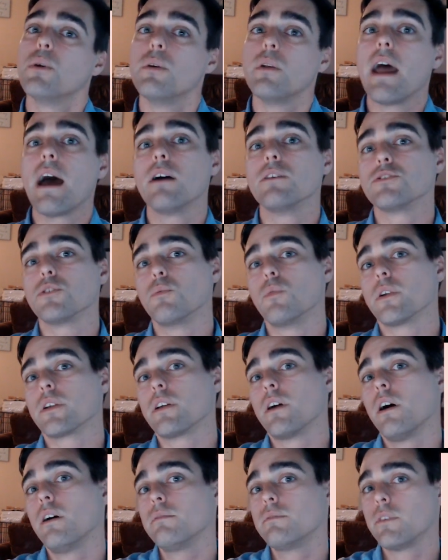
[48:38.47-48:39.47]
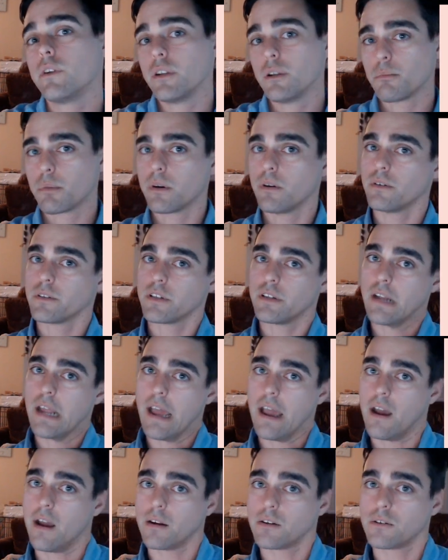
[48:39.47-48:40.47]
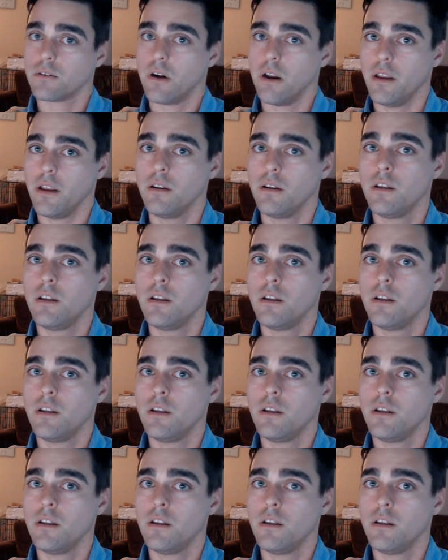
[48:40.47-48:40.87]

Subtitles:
How's a recovering person act, right?